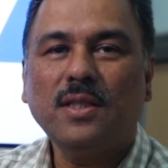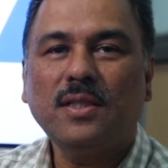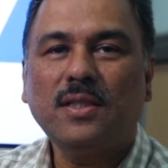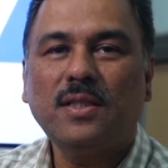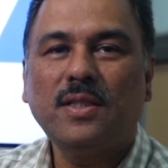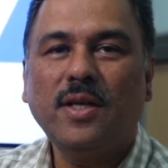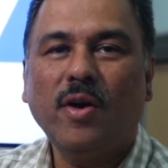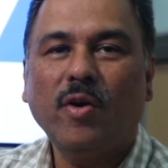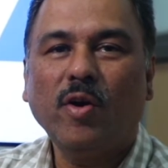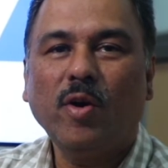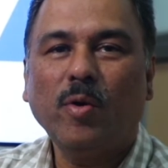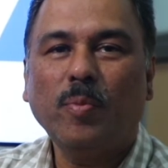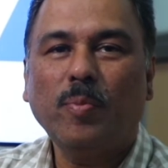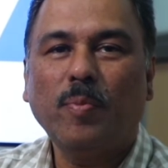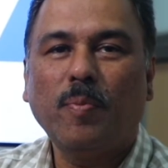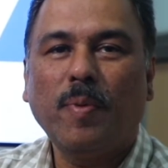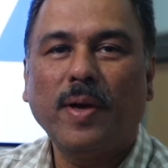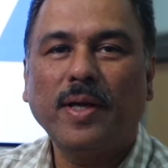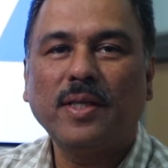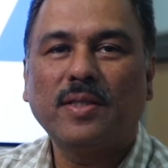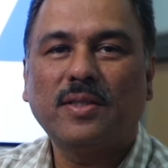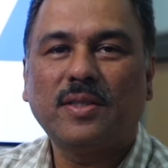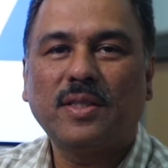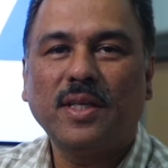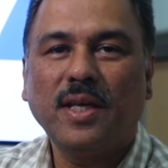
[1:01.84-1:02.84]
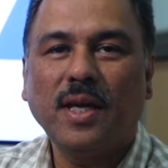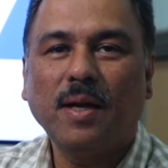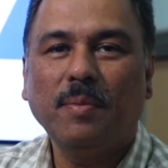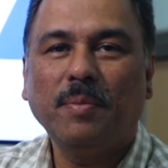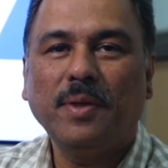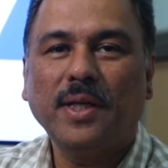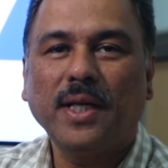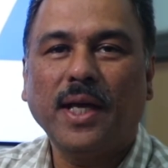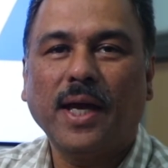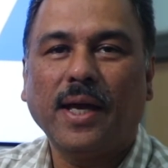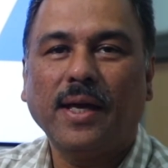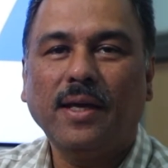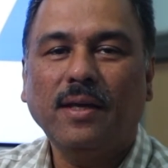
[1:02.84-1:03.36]
developed by
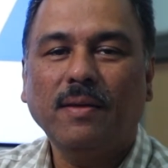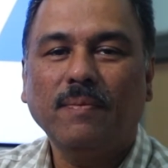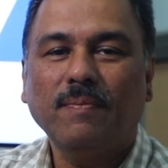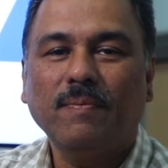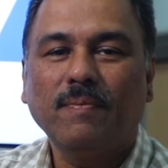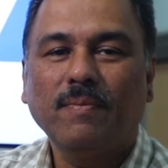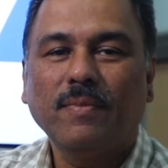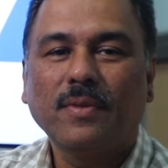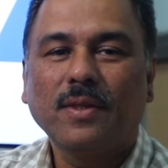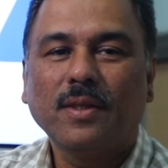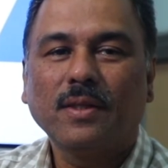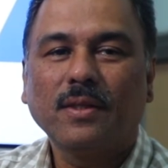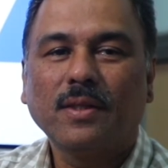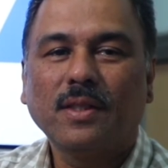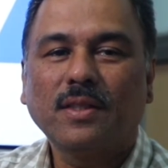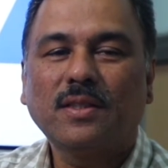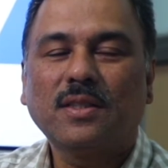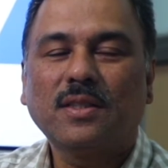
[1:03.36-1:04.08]
CMTI, that's